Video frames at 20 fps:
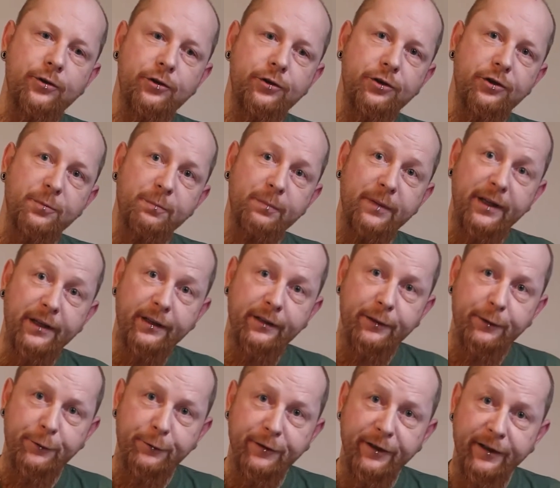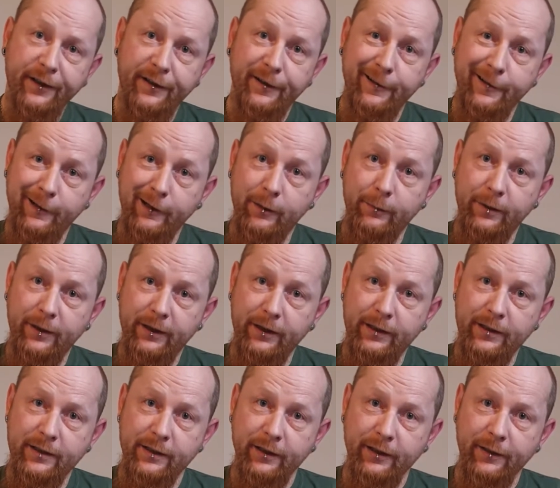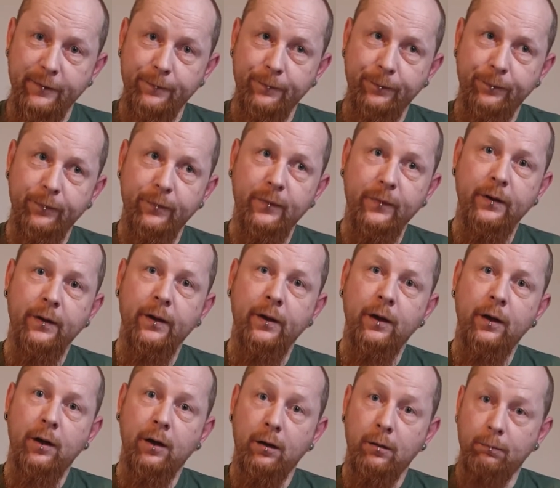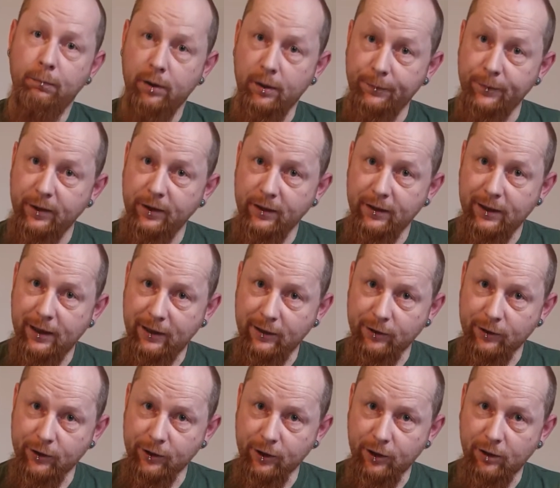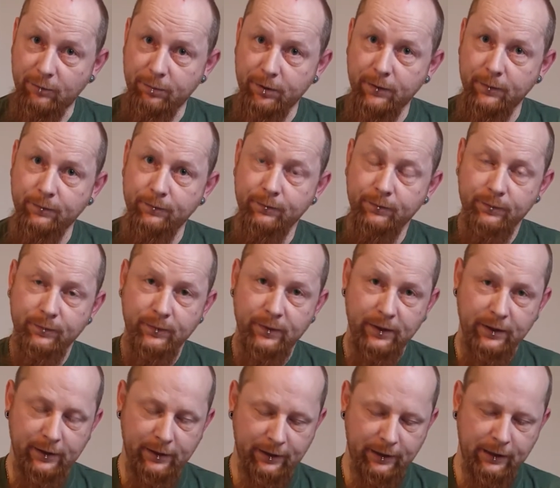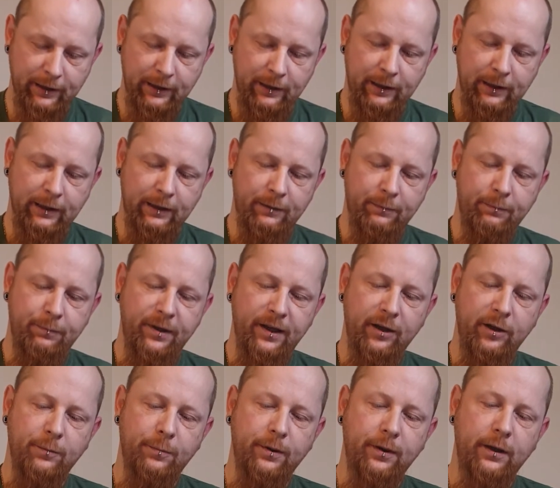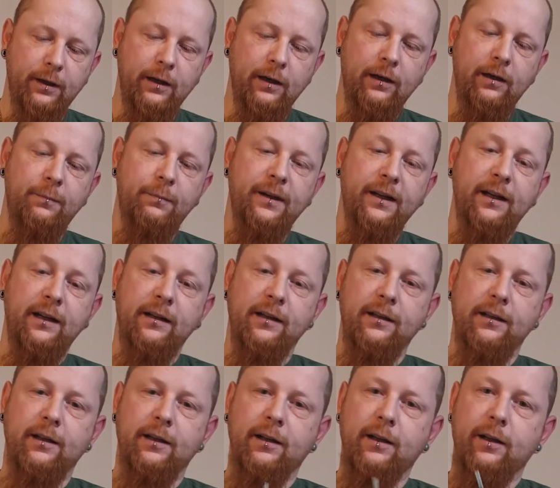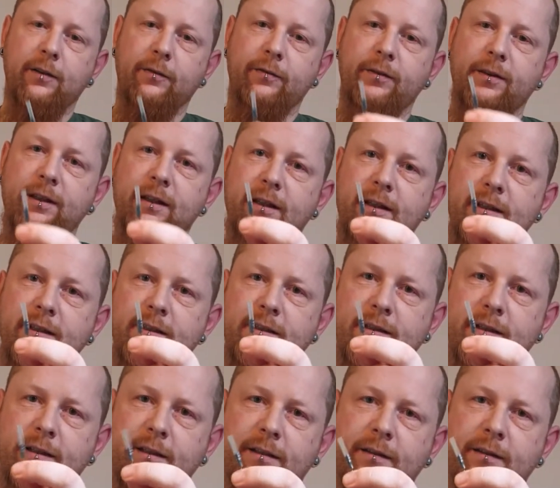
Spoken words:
To make your rig a little bit easier, pop to your tackle shop and pick up a little bag of these.